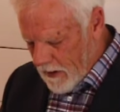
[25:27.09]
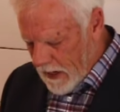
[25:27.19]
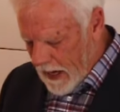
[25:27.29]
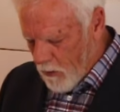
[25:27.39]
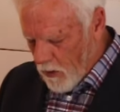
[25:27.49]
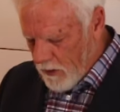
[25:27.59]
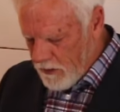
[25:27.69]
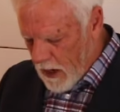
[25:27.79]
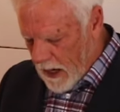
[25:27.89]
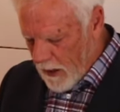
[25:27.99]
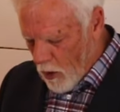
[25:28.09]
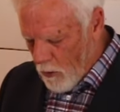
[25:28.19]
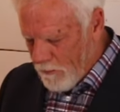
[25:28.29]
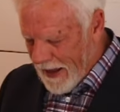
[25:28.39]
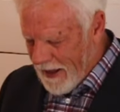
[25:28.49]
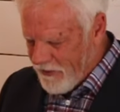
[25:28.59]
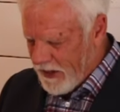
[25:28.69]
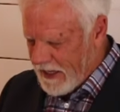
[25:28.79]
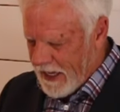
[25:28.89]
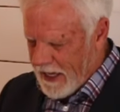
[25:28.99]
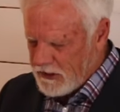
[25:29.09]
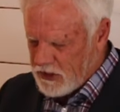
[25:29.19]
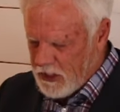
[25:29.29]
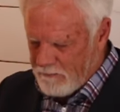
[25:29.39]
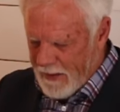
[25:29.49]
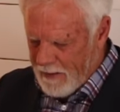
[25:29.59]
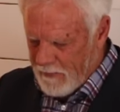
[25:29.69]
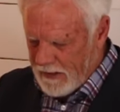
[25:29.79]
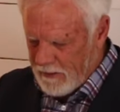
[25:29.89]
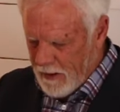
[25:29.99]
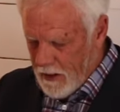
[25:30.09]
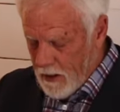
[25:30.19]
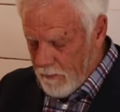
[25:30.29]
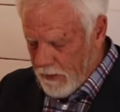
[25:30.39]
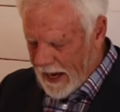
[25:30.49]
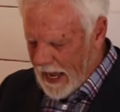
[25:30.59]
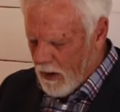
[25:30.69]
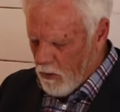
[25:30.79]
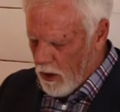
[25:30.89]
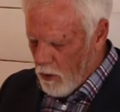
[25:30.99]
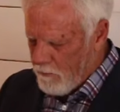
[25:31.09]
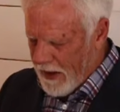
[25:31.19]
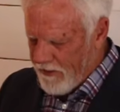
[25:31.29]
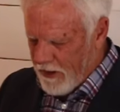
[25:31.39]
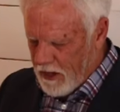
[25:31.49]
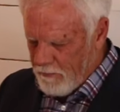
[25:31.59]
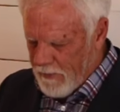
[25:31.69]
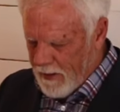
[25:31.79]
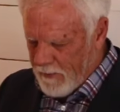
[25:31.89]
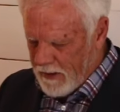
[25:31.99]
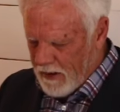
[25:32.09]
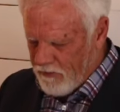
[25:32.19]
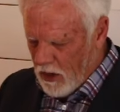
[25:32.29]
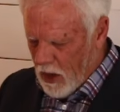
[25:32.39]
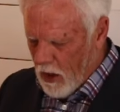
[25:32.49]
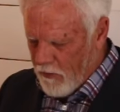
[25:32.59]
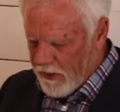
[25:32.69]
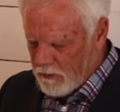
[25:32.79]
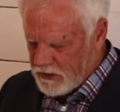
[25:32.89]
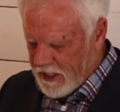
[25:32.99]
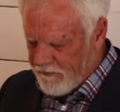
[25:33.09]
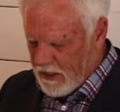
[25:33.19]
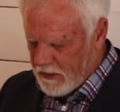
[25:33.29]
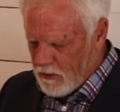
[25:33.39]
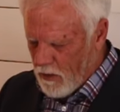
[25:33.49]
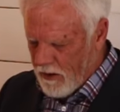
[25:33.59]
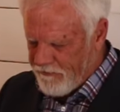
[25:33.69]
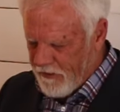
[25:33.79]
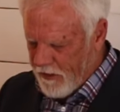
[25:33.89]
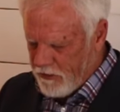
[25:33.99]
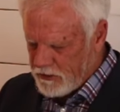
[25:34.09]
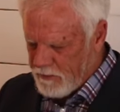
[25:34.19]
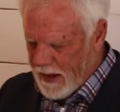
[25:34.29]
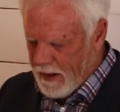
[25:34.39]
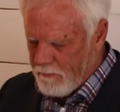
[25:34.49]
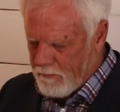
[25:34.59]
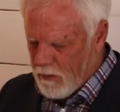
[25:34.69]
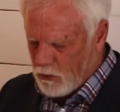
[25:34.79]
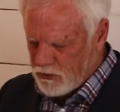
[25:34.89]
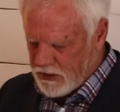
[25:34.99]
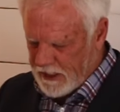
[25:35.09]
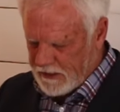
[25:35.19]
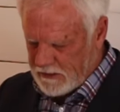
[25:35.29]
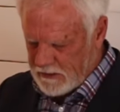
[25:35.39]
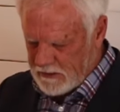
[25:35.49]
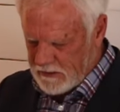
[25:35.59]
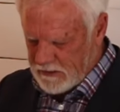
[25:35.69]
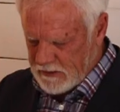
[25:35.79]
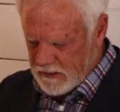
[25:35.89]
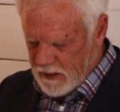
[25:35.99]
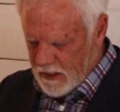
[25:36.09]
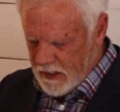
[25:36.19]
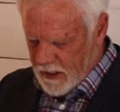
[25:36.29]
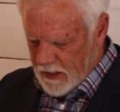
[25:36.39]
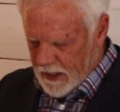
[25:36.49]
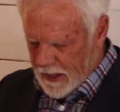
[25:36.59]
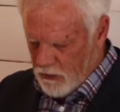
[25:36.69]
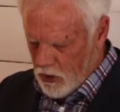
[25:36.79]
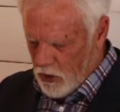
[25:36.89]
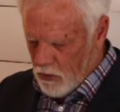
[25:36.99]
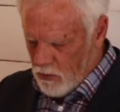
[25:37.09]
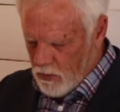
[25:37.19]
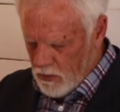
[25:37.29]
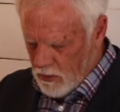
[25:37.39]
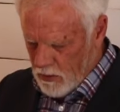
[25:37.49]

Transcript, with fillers: I will not obey the king's commandment, but I will obey the commandment of the law that was given unto our fathers by Moses. And you,